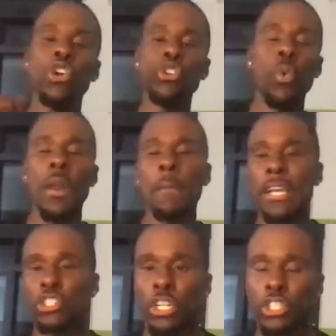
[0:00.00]
You want to make
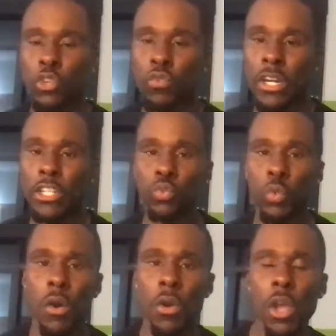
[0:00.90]
sure that you're running as
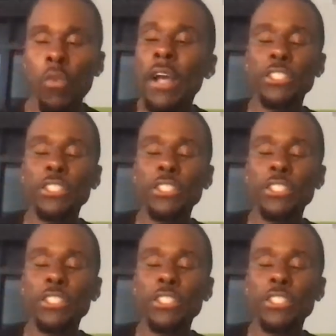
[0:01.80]
well, right?